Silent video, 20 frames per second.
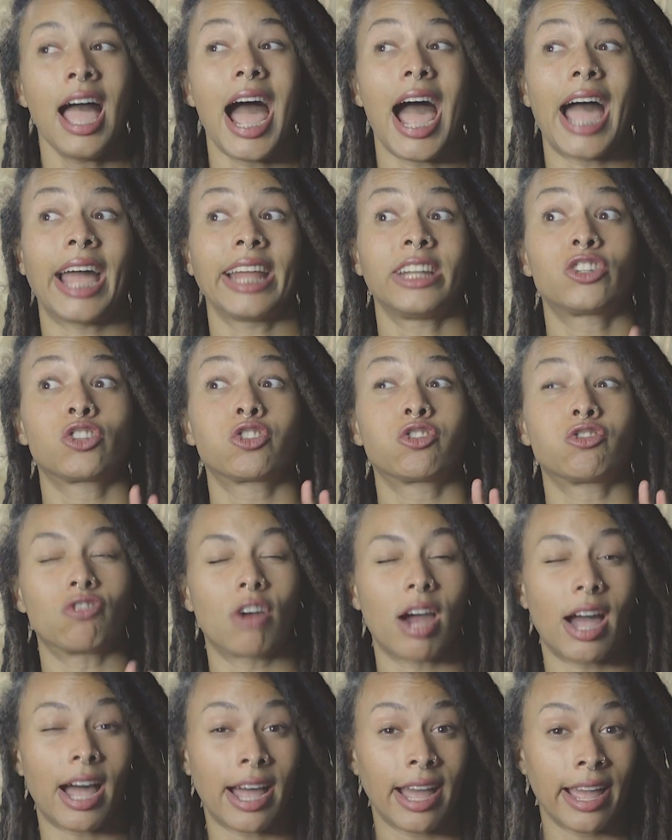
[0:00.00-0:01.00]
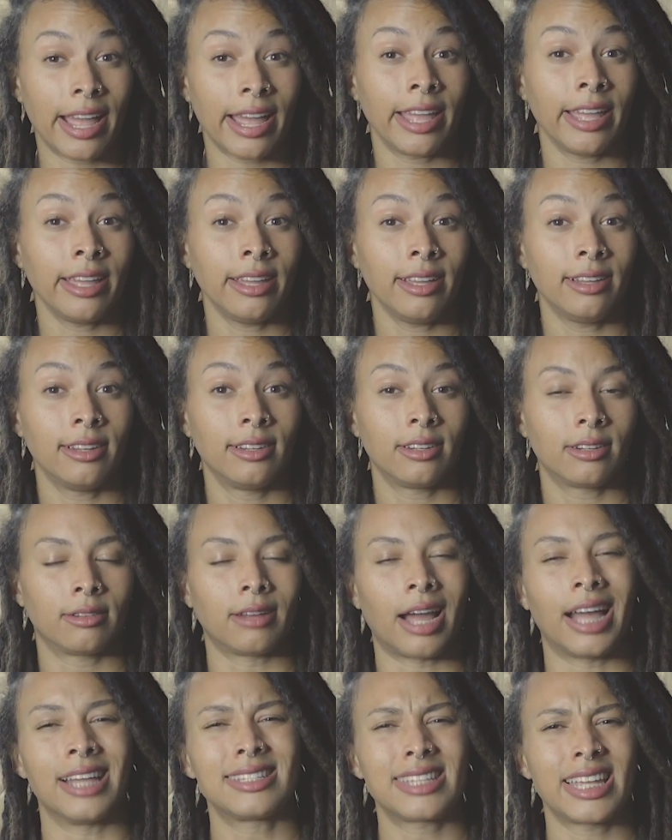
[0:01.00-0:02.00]
I
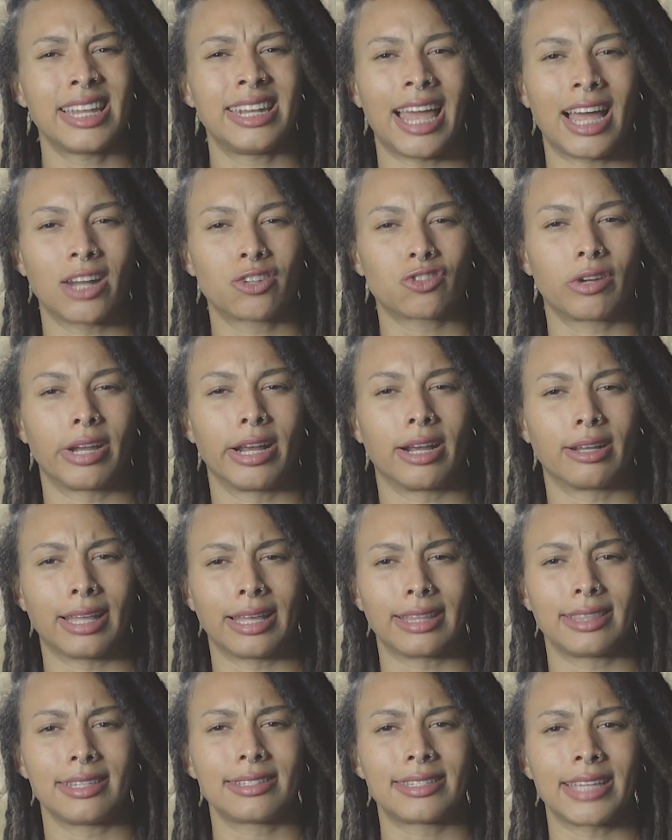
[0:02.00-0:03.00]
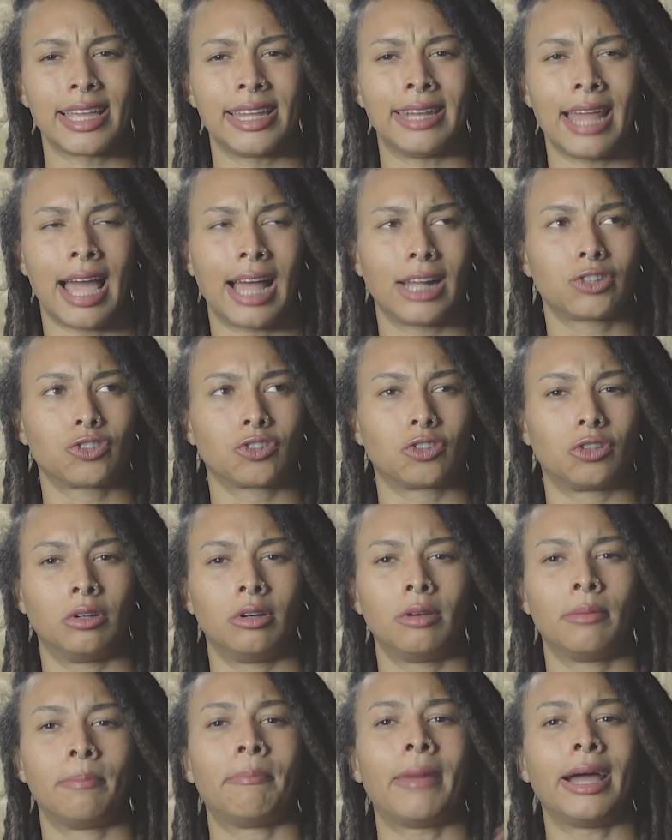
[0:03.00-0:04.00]
say natural hair like this ain't natural.
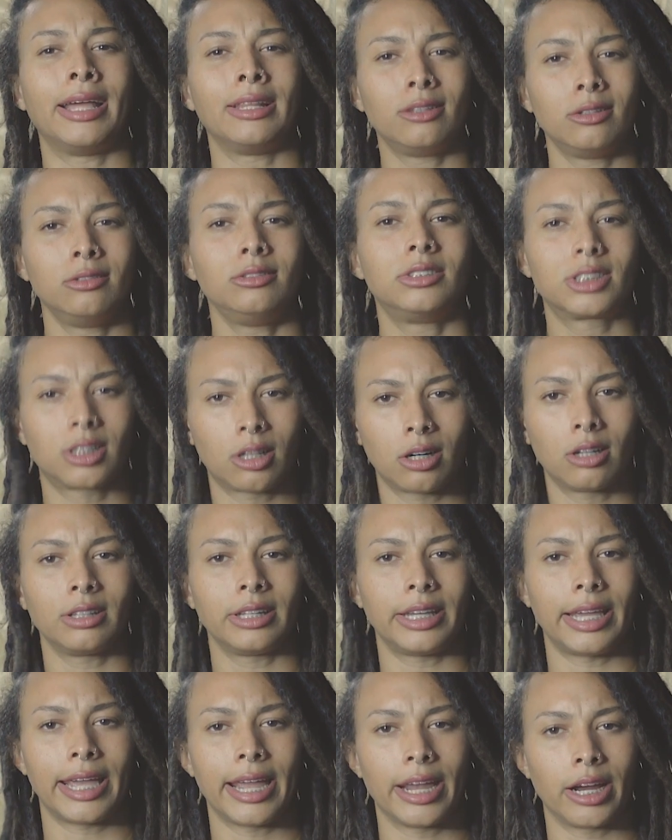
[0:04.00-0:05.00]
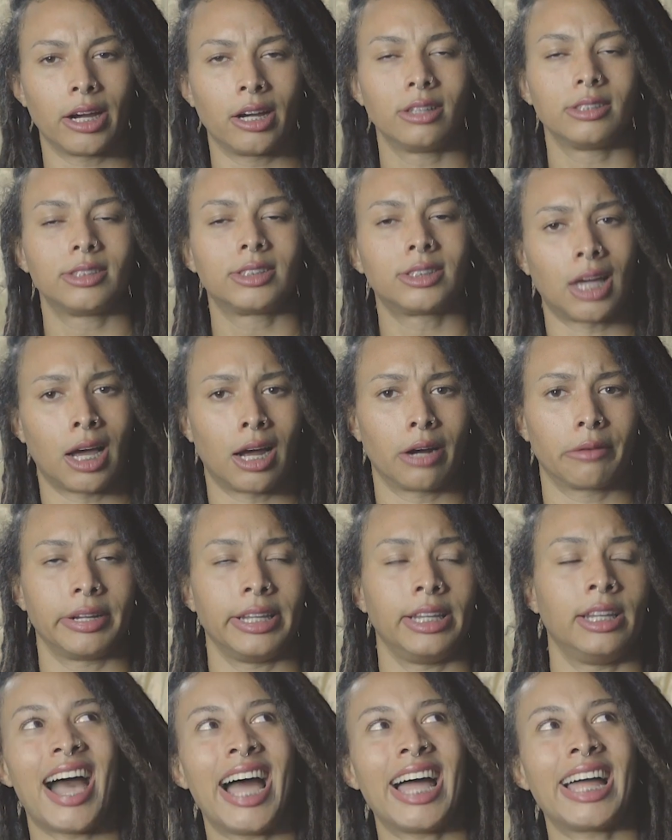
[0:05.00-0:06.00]
My loose curly hair,
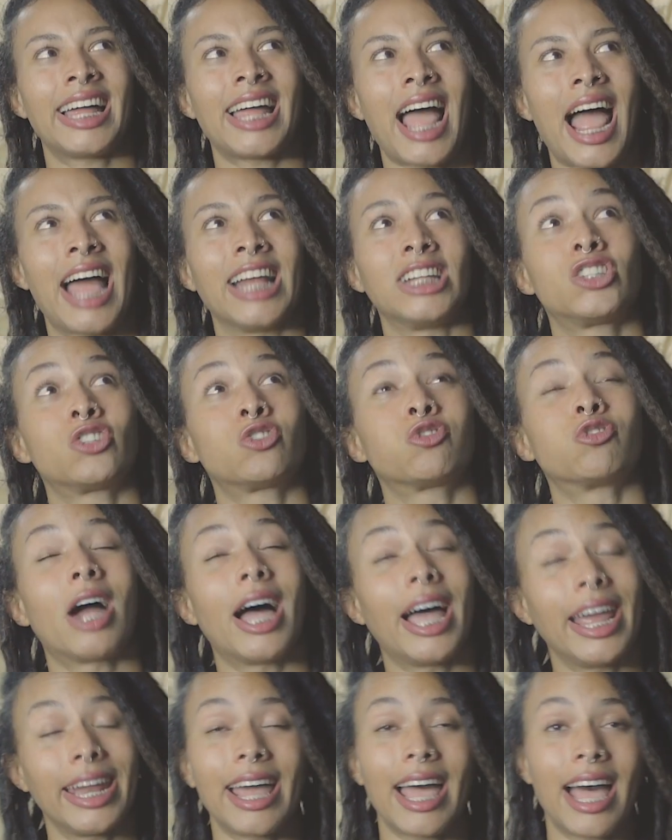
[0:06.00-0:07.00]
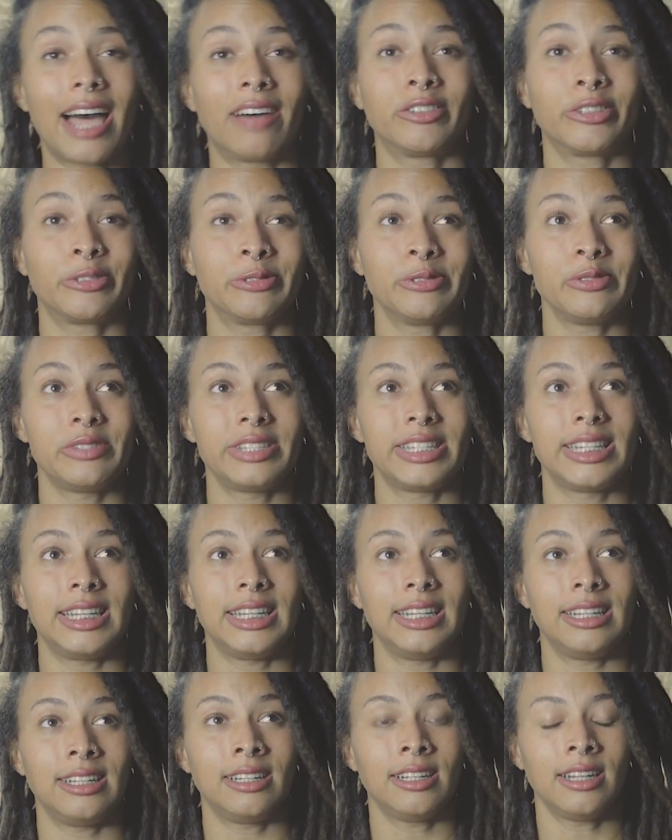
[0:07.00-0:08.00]
sorry. I try to have a
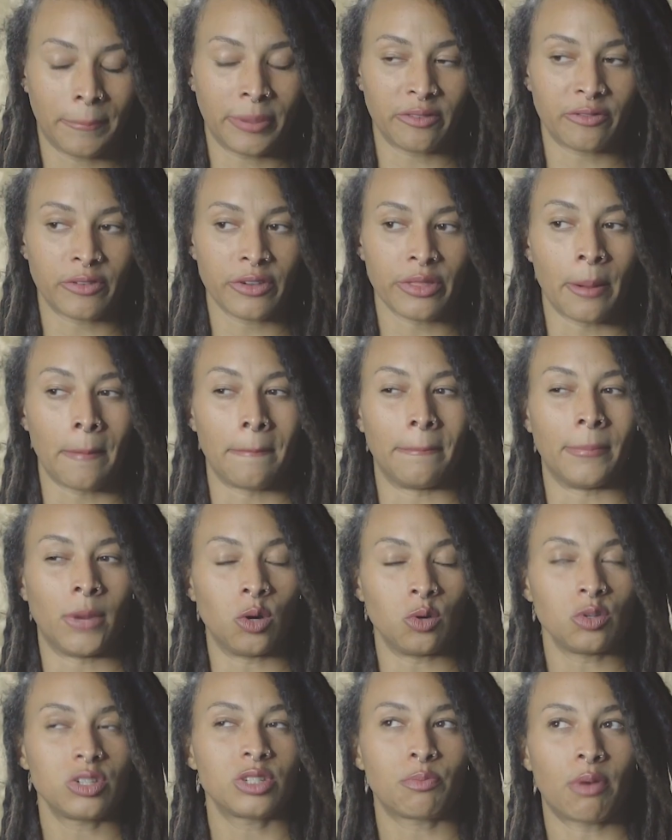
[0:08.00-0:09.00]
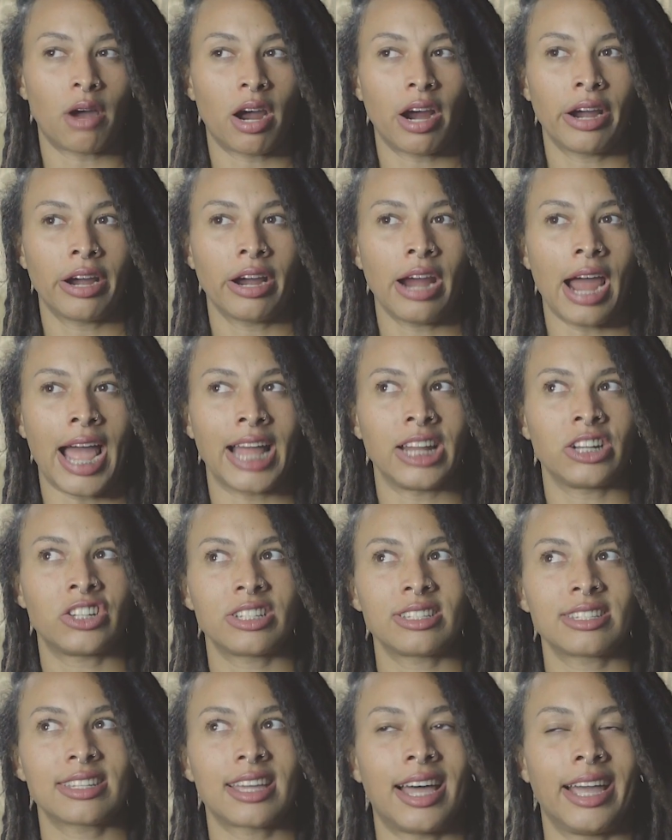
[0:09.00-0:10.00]
routine, but for the most part, I
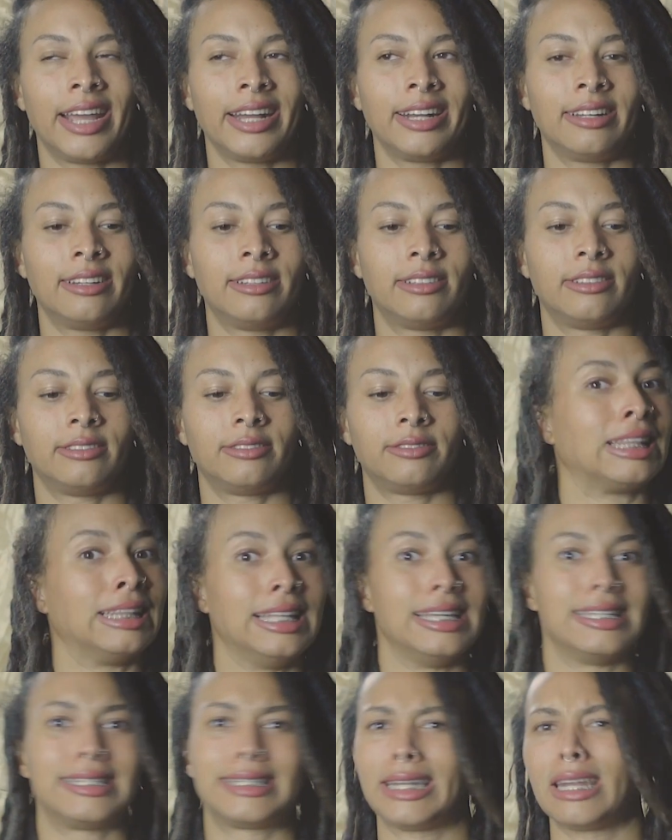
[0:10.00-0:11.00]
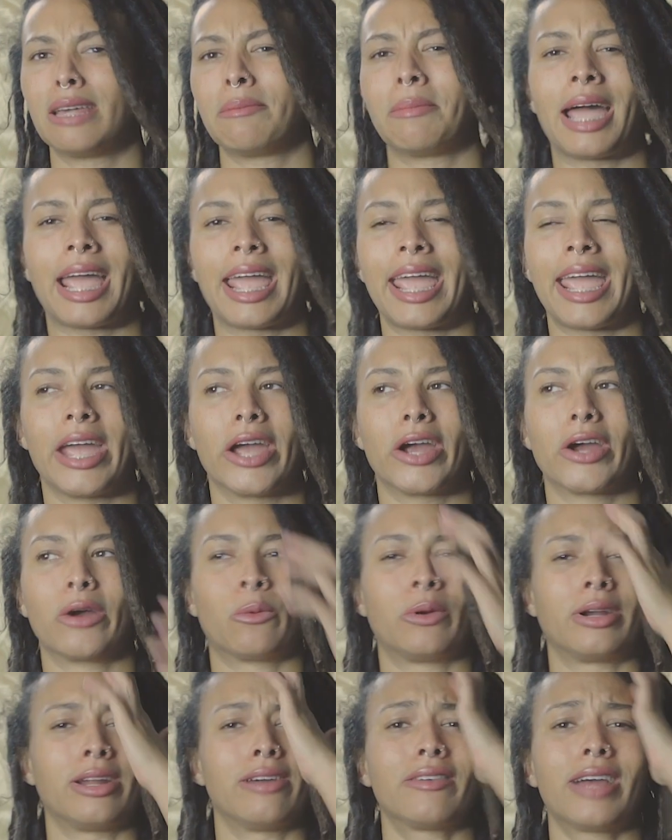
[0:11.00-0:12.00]
just kind of listen to my hair.
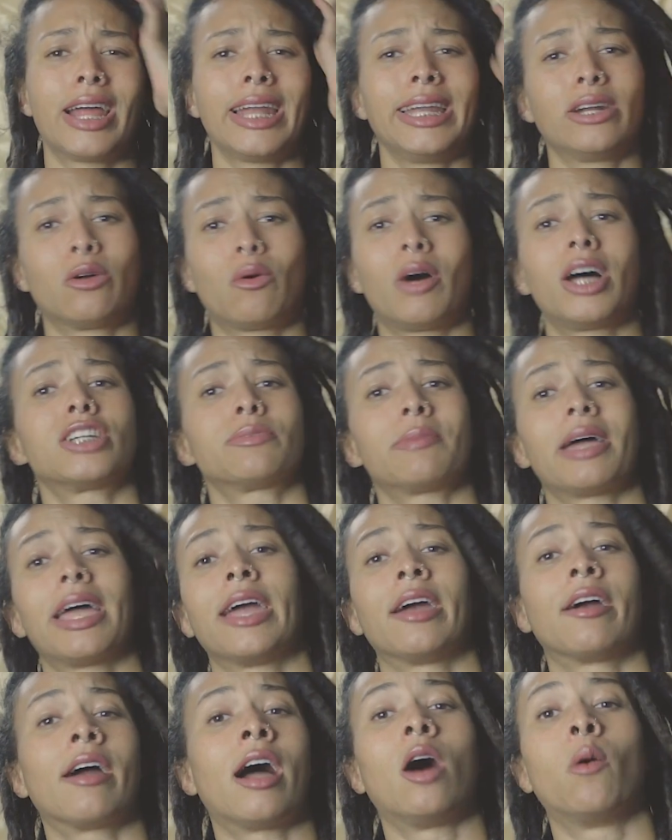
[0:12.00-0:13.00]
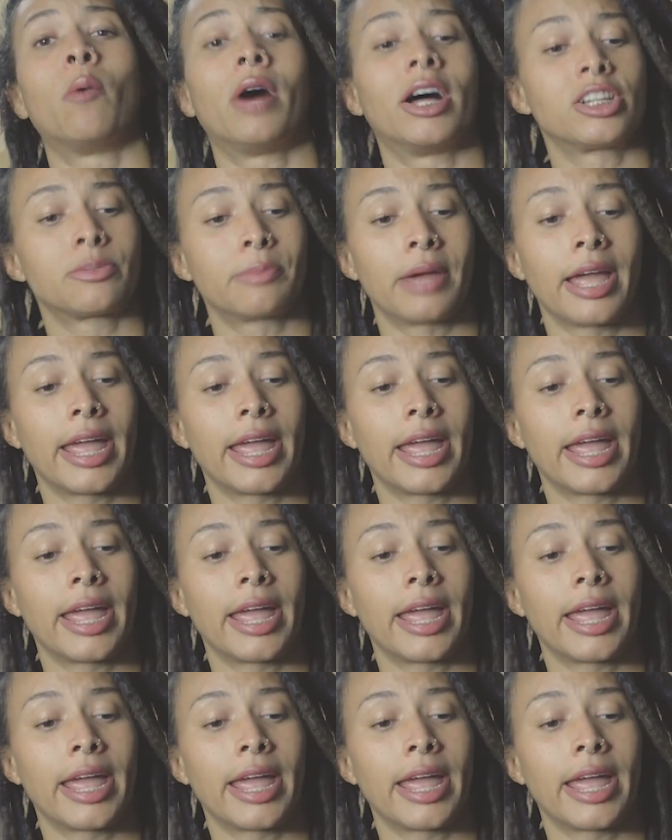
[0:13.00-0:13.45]
Whenever I need to wash my hair, I'll wash my